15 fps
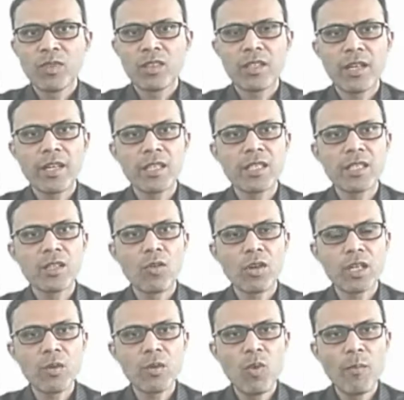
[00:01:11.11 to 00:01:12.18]
That is the
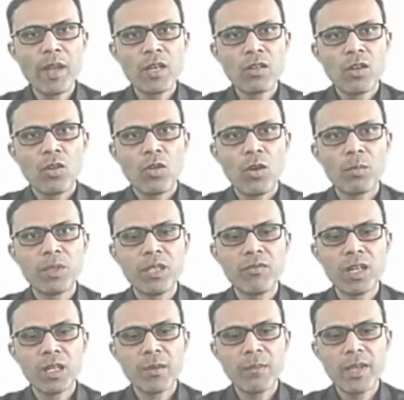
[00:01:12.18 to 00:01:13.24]
rotary movement of the
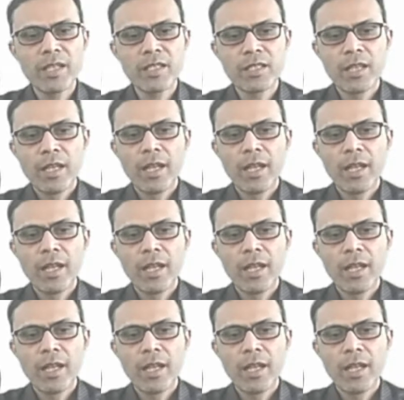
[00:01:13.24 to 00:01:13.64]
workpiece,